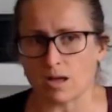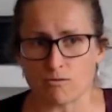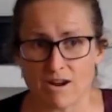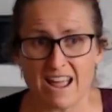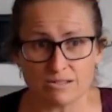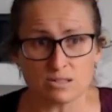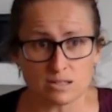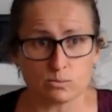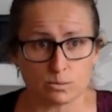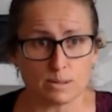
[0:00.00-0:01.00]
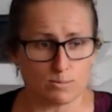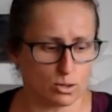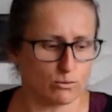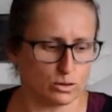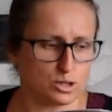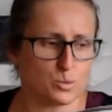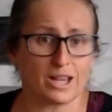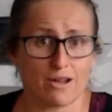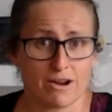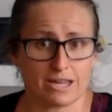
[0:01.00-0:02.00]
rounds would be beautiful as well,
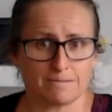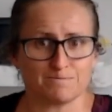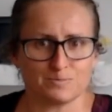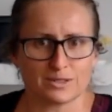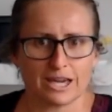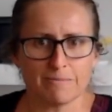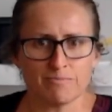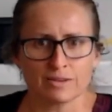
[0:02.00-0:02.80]
I reckon, okay?